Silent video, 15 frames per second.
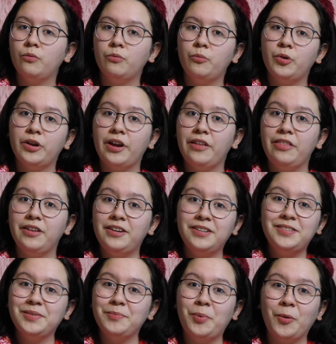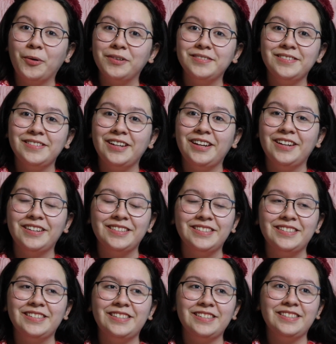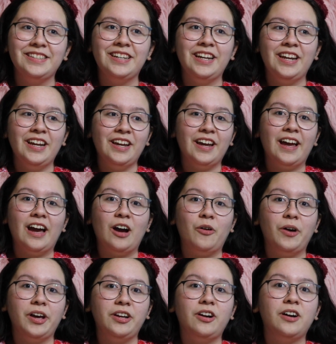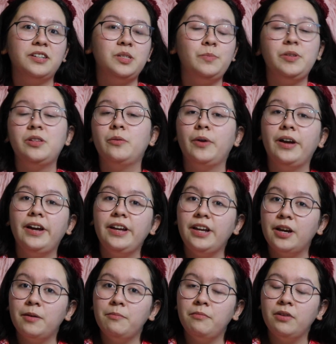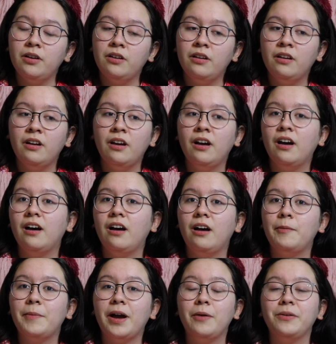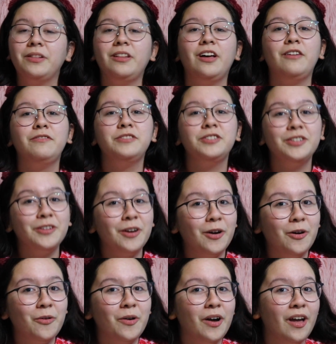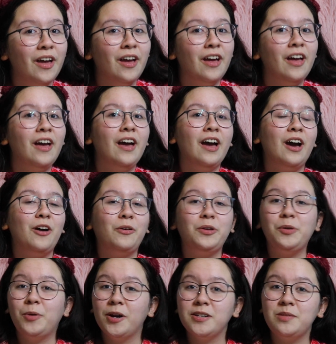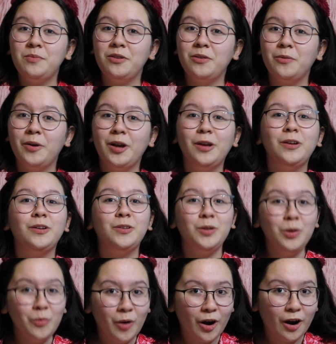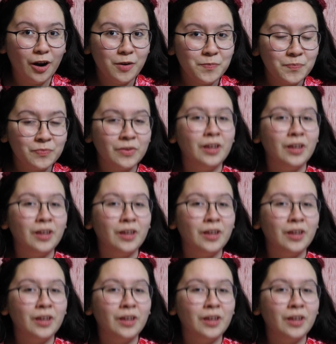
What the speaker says: what I think is important and how I got to be the way I am. I would love to know how you got to be the way you are.